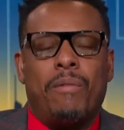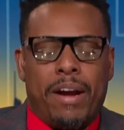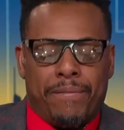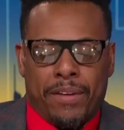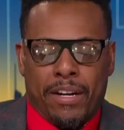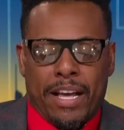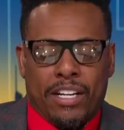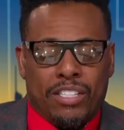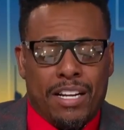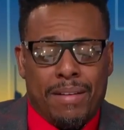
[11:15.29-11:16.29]
ready for the
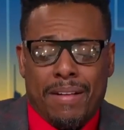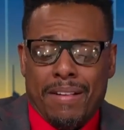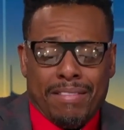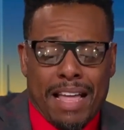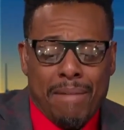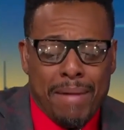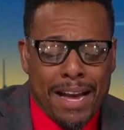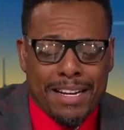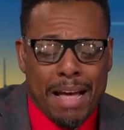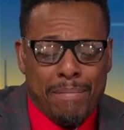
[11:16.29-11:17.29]
Lakers. And that
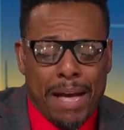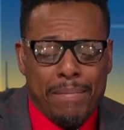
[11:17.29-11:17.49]
might that might